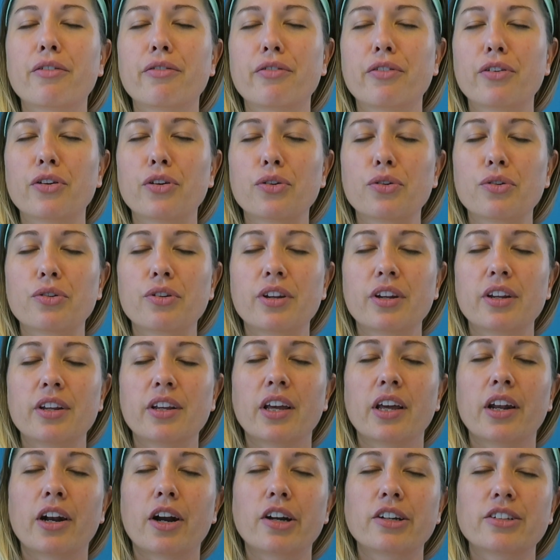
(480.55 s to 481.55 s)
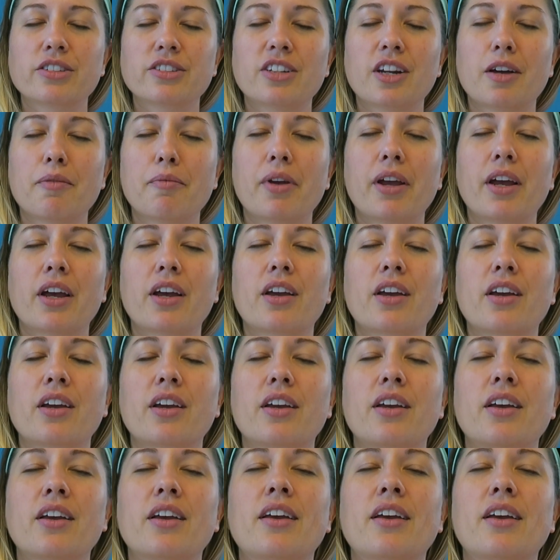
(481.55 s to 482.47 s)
the food in our stomach.